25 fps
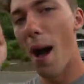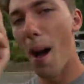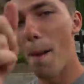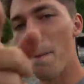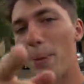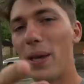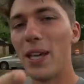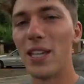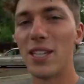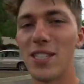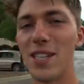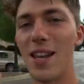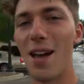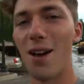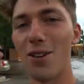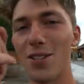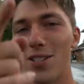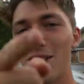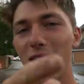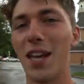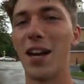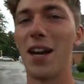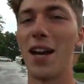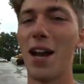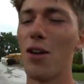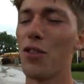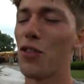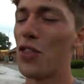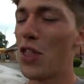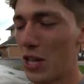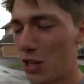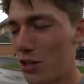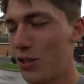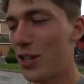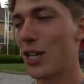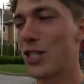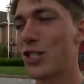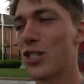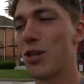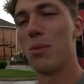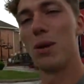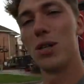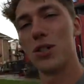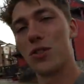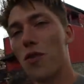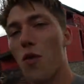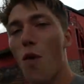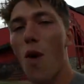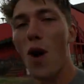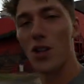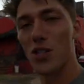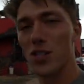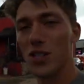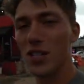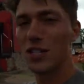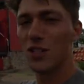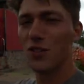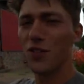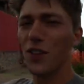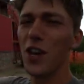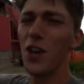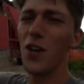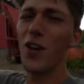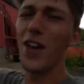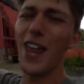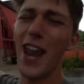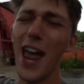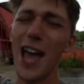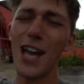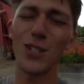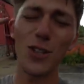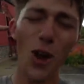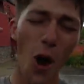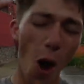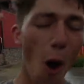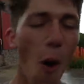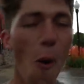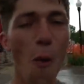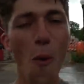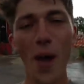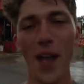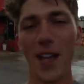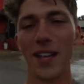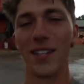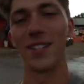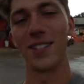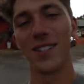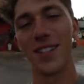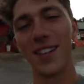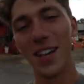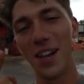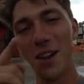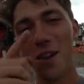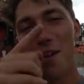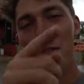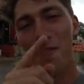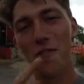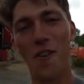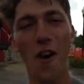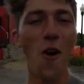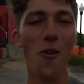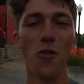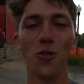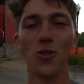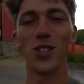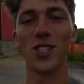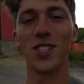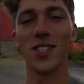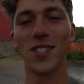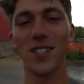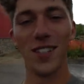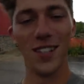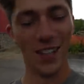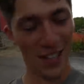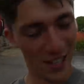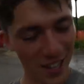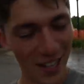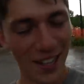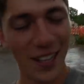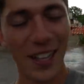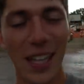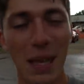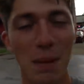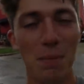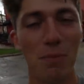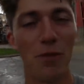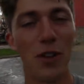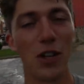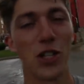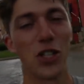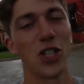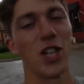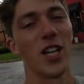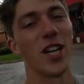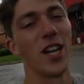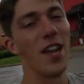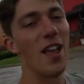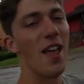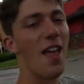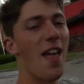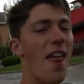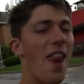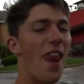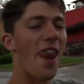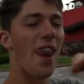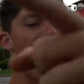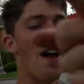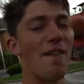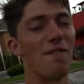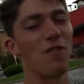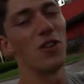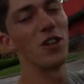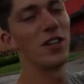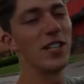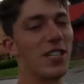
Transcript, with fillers: I'm peacing out, signing out. Thank you guys so much for watching today's video. And as always, folks, keep fishing. Never